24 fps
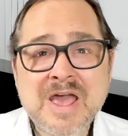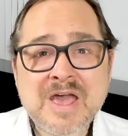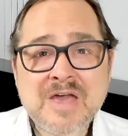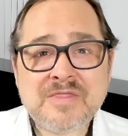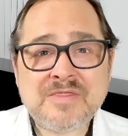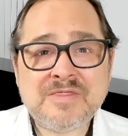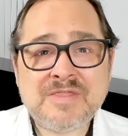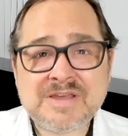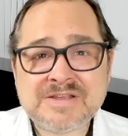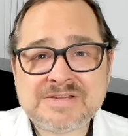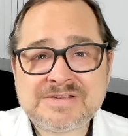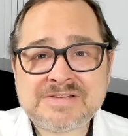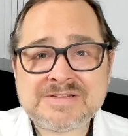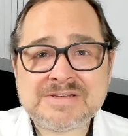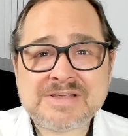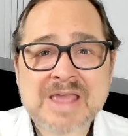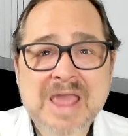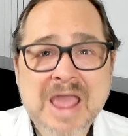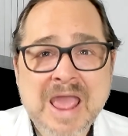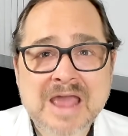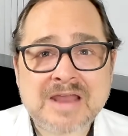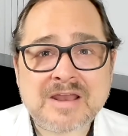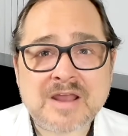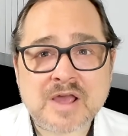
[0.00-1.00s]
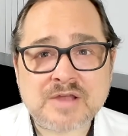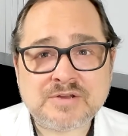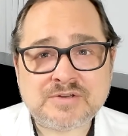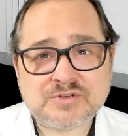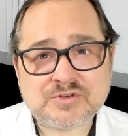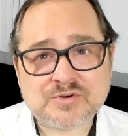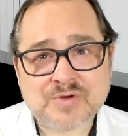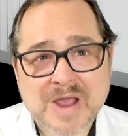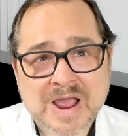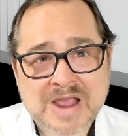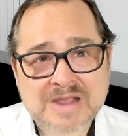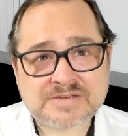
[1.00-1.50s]
this can
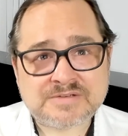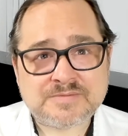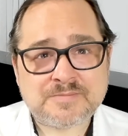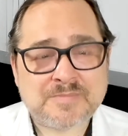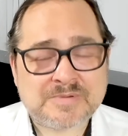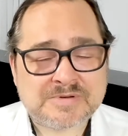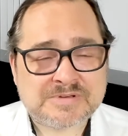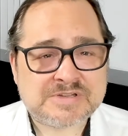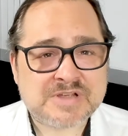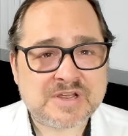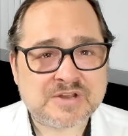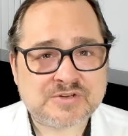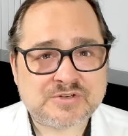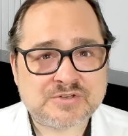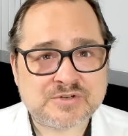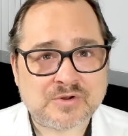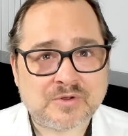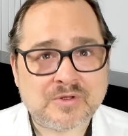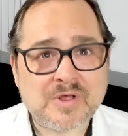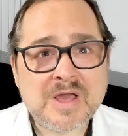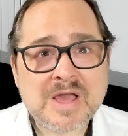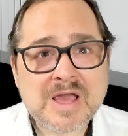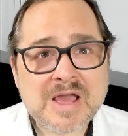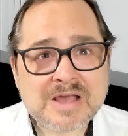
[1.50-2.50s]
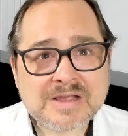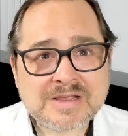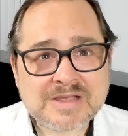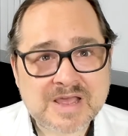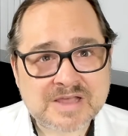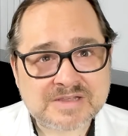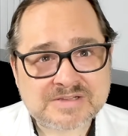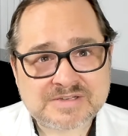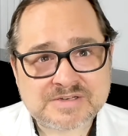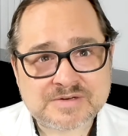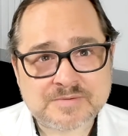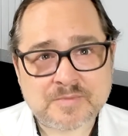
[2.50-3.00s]
attract potential
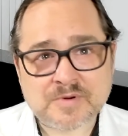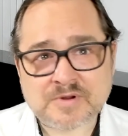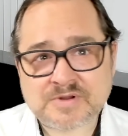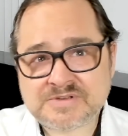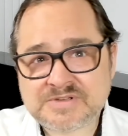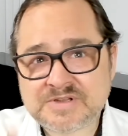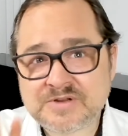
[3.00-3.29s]
customers.